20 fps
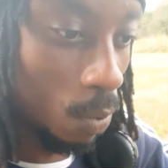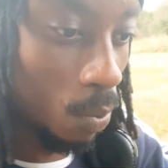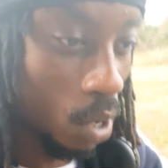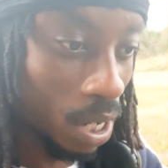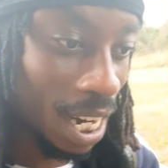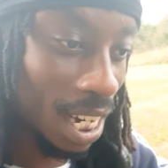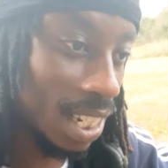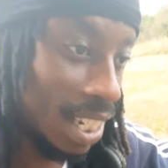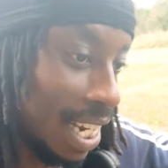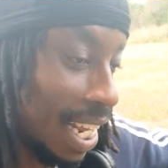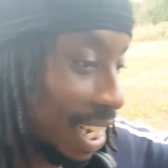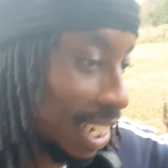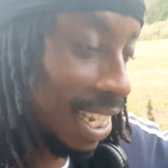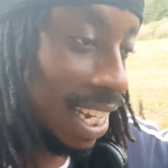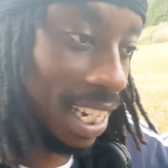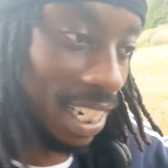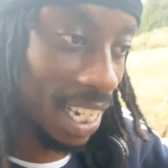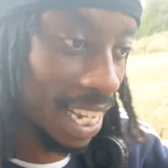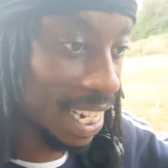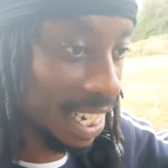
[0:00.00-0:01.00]
But that's their
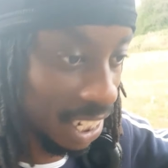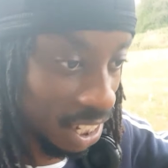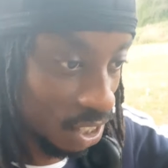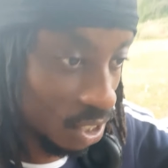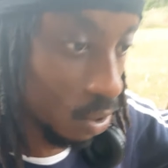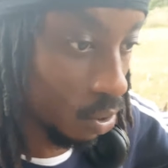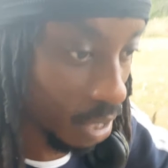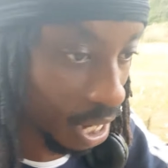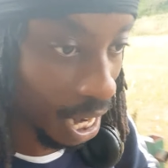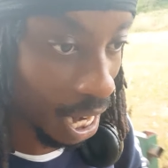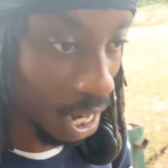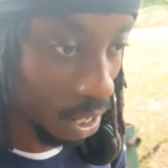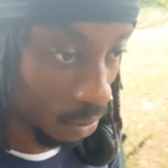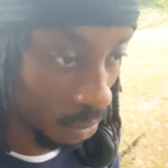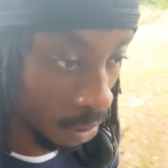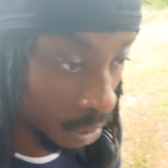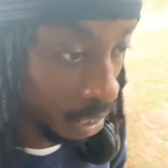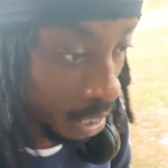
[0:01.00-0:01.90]
thing. They need to sort that out.